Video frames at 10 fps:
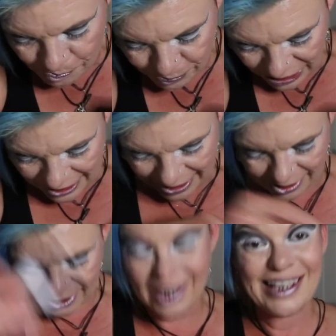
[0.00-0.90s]

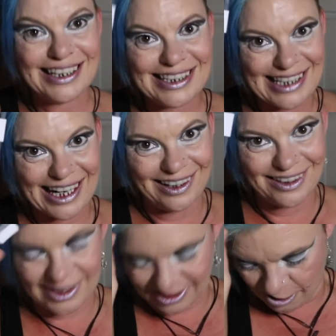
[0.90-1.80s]
black
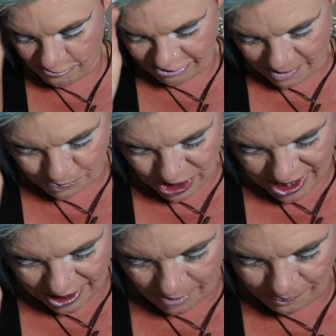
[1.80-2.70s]
tailor's
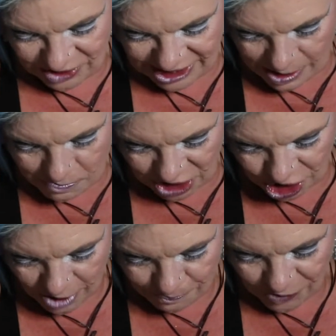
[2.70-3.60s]
fabric tape
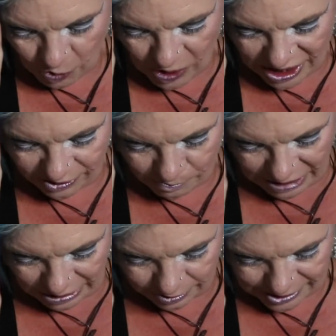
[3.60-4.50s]
measure with
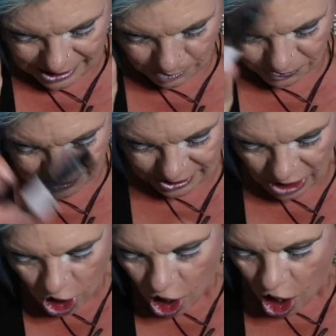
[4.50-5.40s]
metal tips.
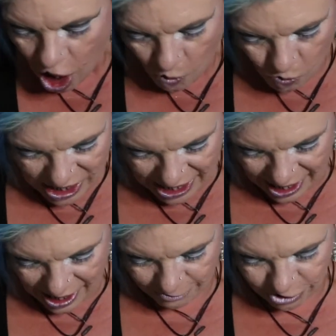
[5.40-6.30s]
We
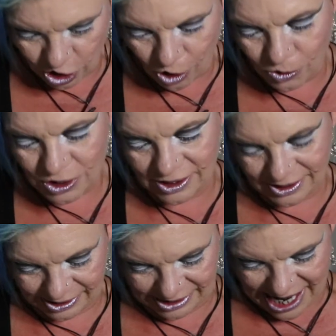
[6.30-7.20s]
have the Golden
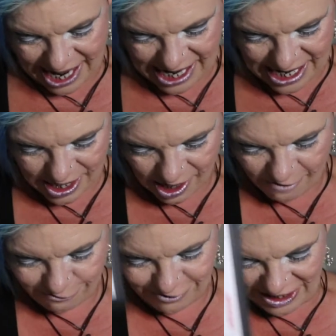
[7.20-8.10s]
Snake
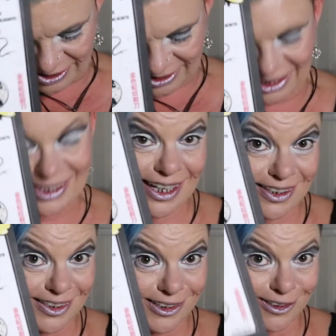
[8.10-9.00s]
fancy
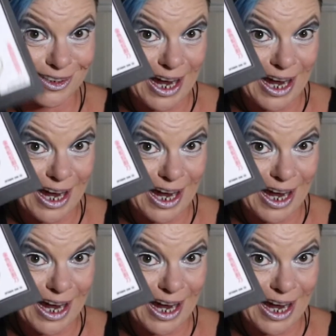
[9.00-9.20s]
tasseled